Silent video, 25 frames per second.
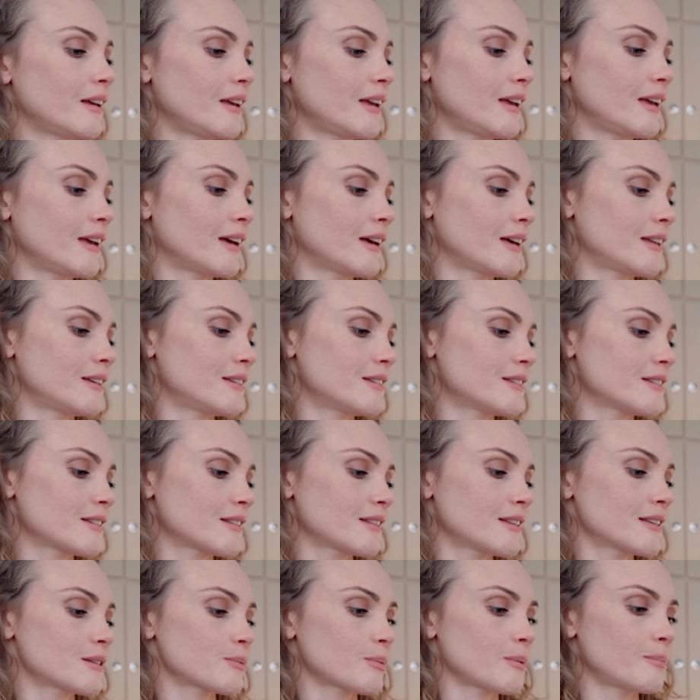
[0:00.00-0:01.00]
and
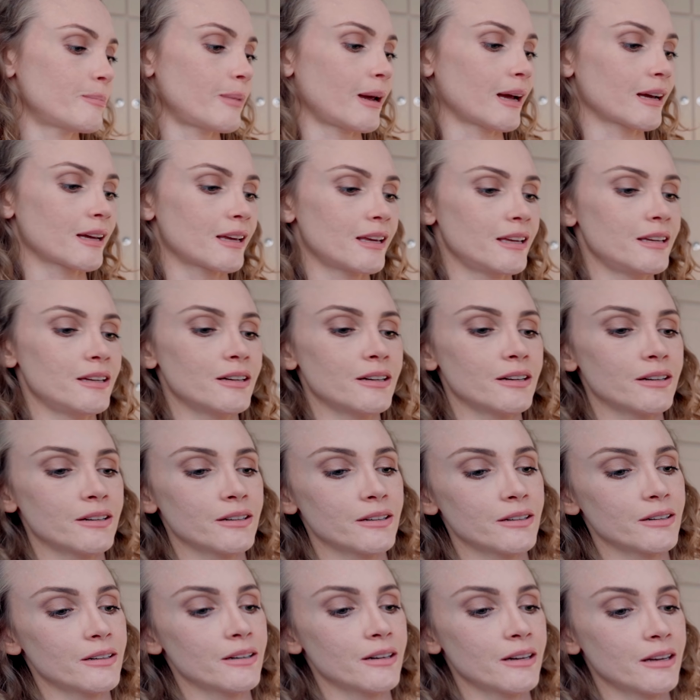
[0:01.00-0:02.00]
this one back
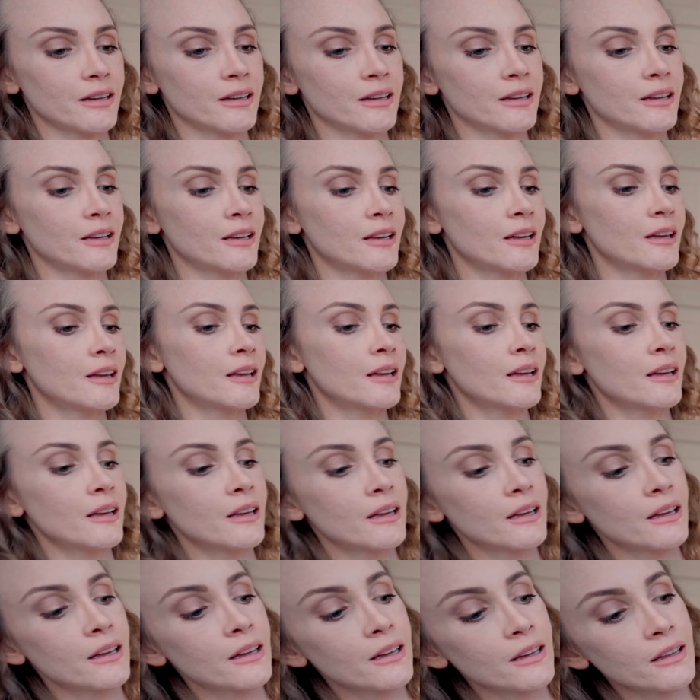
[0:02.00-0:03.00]
here.
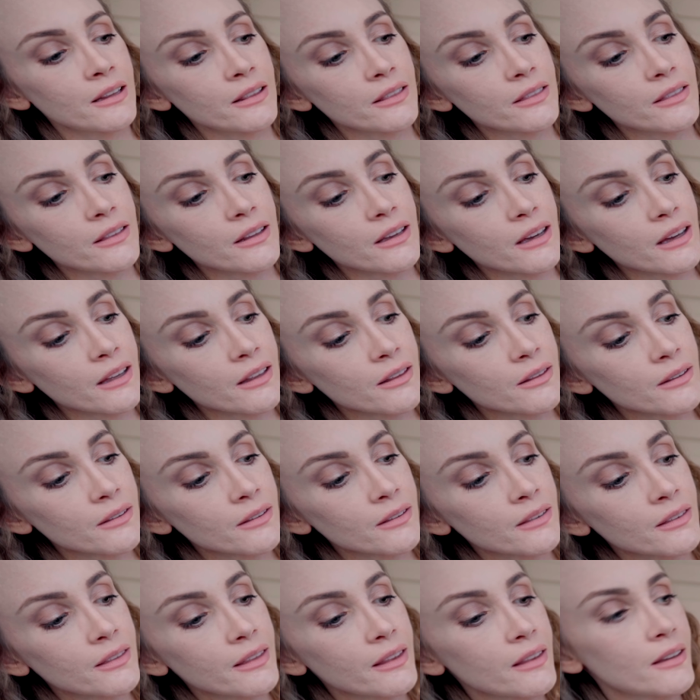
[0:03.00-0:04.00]

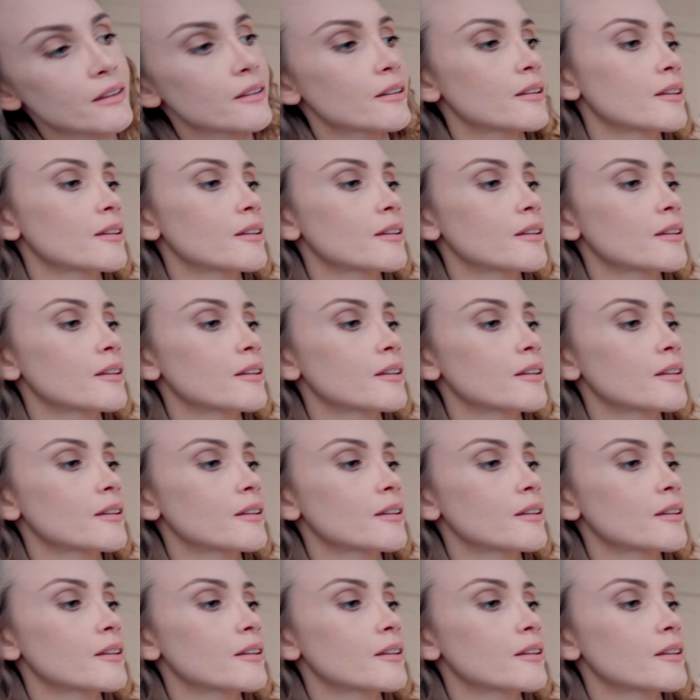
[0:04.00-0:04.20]
And